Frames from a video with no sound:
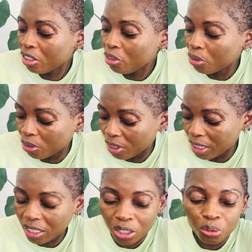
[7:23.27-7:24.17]

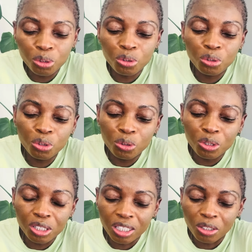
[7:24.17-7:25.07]
that I used to
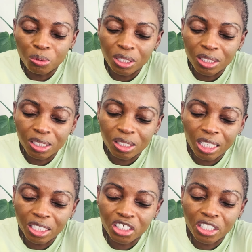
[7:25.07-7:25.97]
use that was
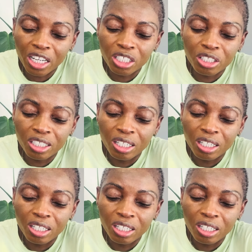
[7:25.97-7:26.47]
a shade